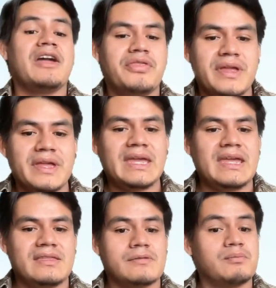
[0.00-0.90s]
think
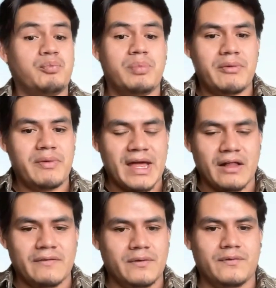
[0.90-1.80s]
it's very
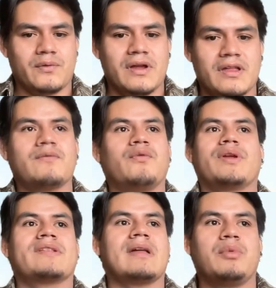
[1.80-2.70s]
helpful for us. For
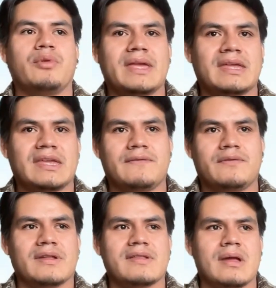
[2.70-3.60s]
example, I can give you
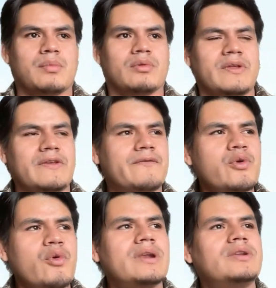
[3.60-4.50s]
an example. If
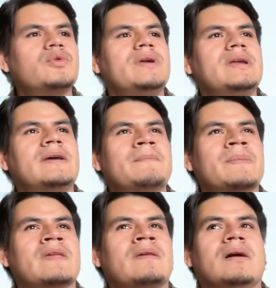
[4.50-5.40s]
you are doing
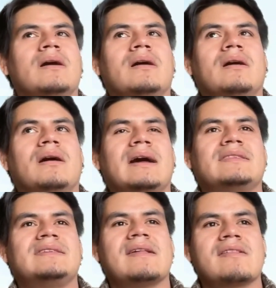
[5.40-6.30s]
a
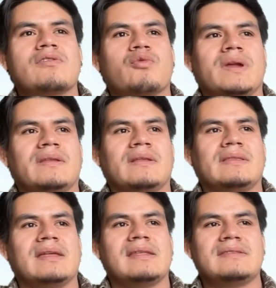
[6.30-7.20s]
test suite
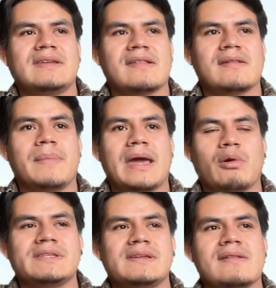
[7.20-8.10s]
that it takes a
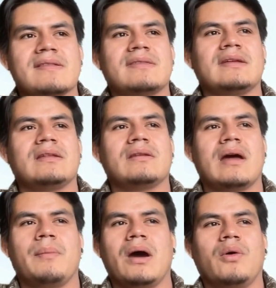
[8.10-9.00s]
manual test in
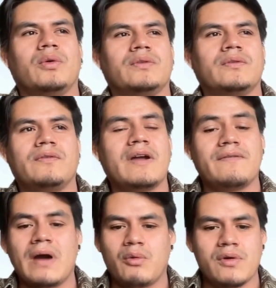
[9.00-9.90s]
about
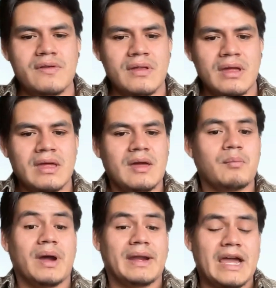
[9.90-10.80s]
5 hours,
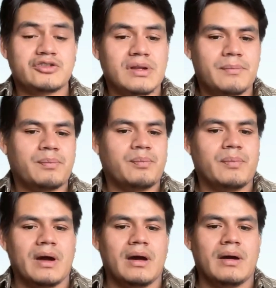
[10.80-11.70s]
by actually
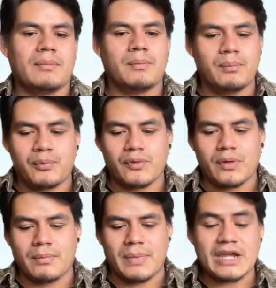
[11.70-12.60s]

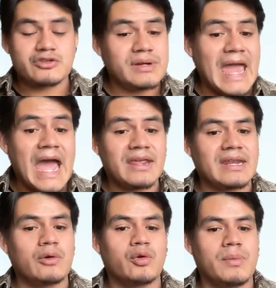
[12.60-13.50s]
adding
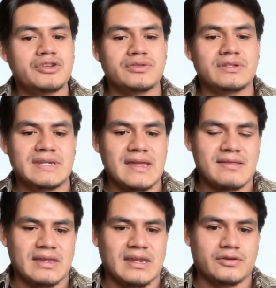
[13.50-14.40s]
automation
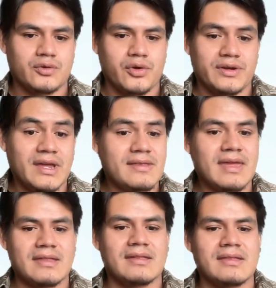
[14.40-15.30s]
testing into your test
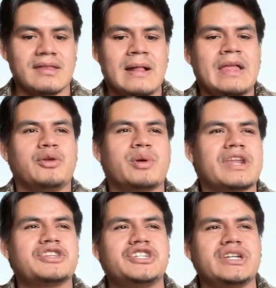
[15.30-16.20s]
cases, you can
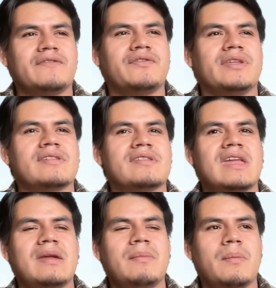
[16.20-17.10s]
achieve the
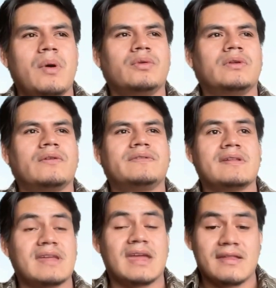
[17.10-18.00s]
same amount of
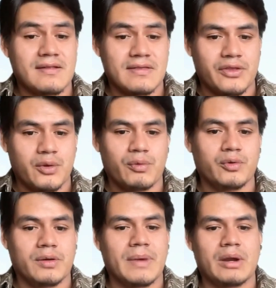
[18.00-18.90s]
test cases that you were
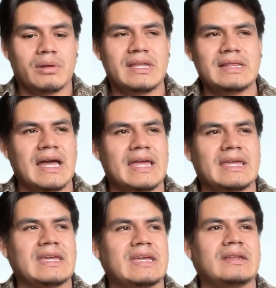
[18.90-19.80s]
doing manually,
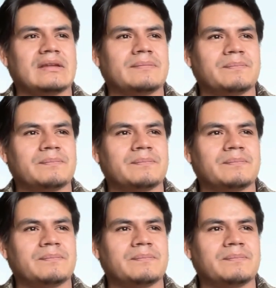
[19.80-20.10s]
like in